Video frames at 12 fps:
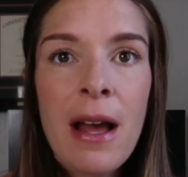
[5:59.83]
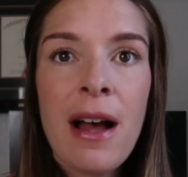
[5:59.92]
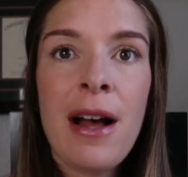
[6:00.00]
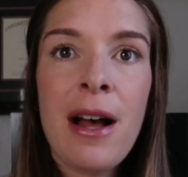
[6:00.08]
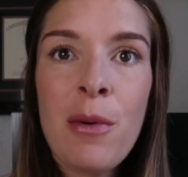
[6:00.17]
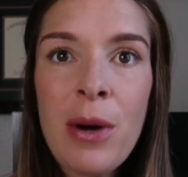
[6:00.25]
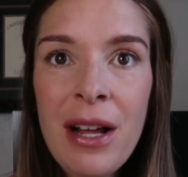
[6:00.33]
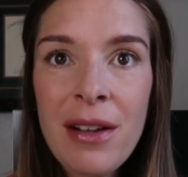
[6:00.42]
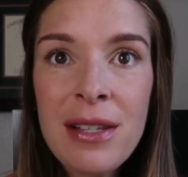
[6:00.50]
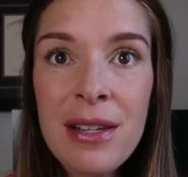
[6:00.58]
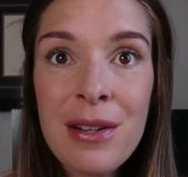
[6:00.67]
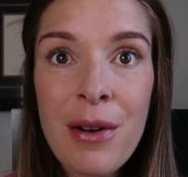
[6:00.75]
What
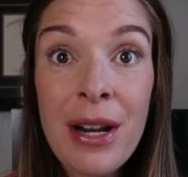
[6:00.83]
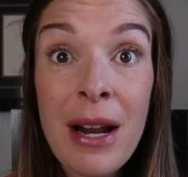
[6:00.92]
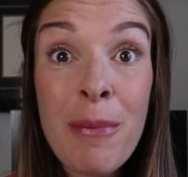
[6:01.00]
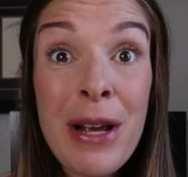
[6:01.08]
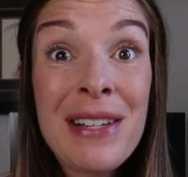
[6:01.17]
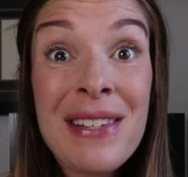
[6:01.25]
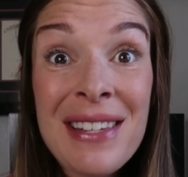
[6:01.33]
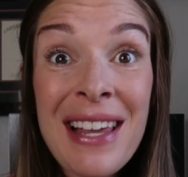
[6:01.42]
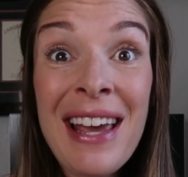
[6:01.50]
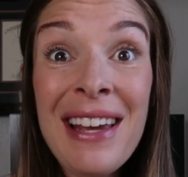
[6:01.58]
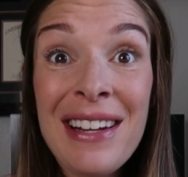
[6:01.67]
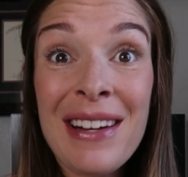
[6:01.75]
else is going on? My
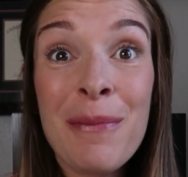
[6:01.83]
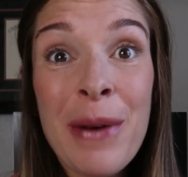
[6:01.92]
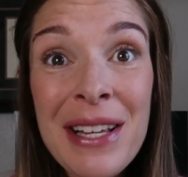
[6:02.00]
skin.